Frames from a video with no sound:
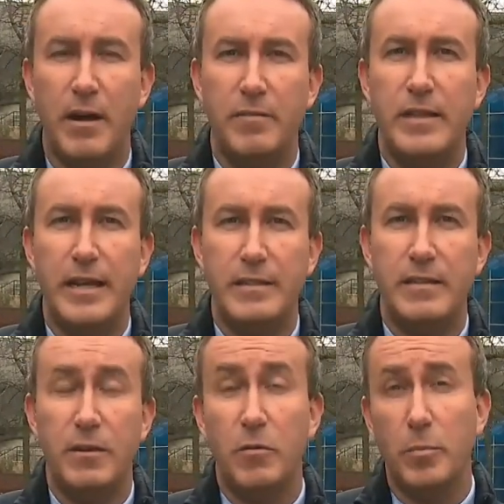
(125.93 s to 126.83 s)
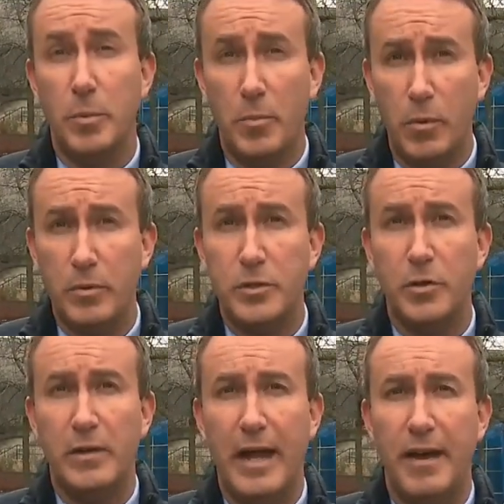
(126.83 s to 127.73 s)
of the incident or purport to
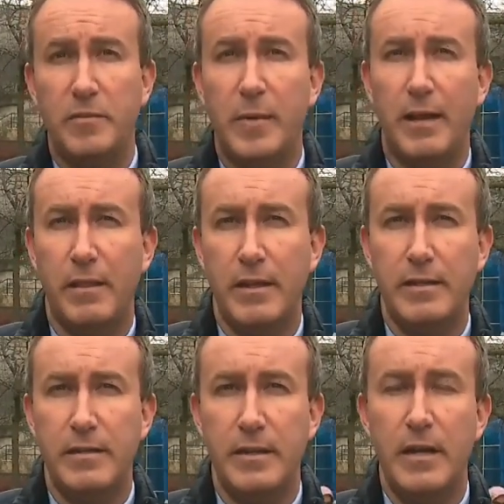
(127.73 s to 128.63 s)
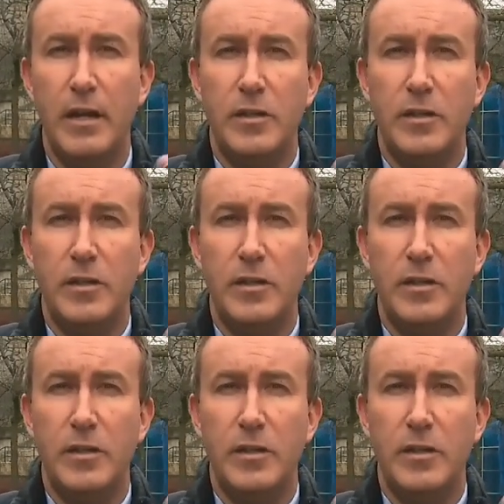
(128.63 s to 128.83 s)
show the aftermath of the incident.